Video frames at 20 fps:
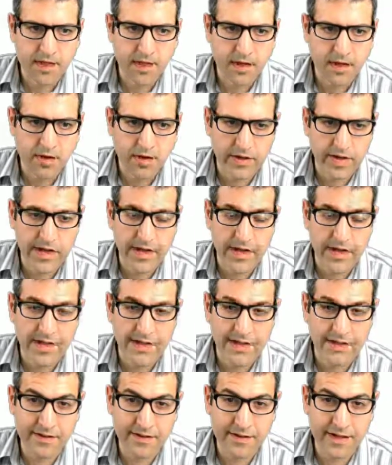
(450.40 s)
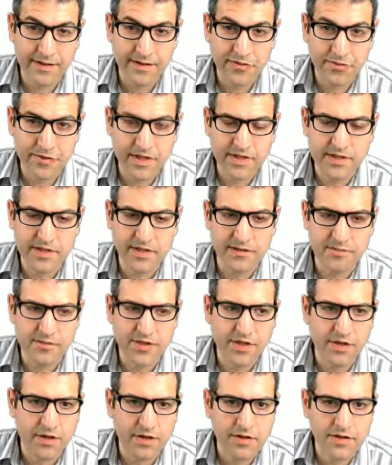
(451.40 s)
Okay, and the reason,
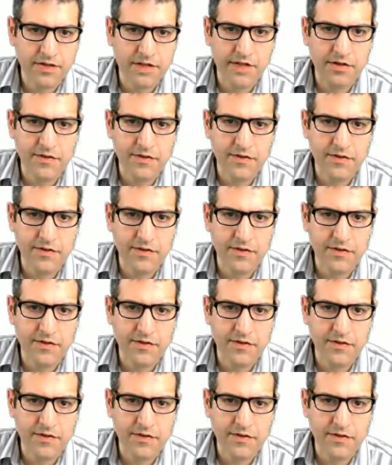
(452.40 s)
because